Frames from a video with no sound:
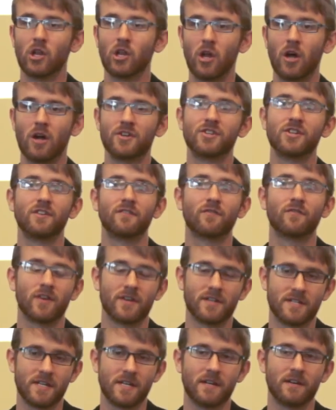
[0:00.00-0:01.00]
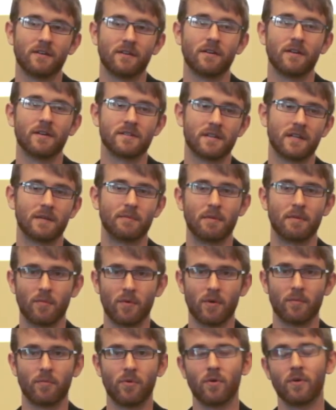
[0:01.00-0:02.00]
launching Frontier is a little bit
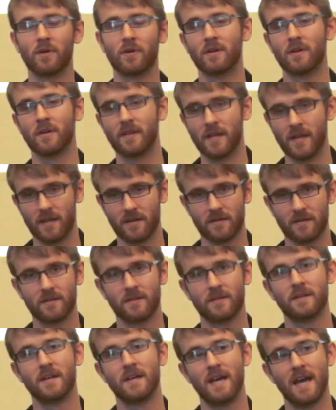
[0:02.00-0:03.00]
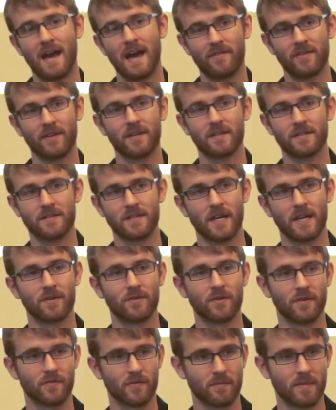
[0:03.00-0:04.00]
more important than having
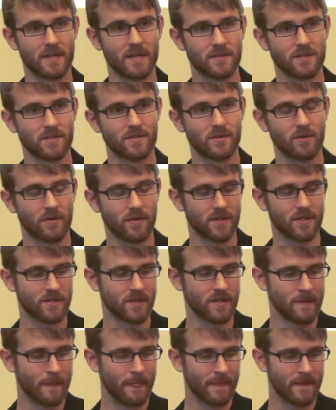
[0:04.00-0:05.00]
Cassandra for message storage.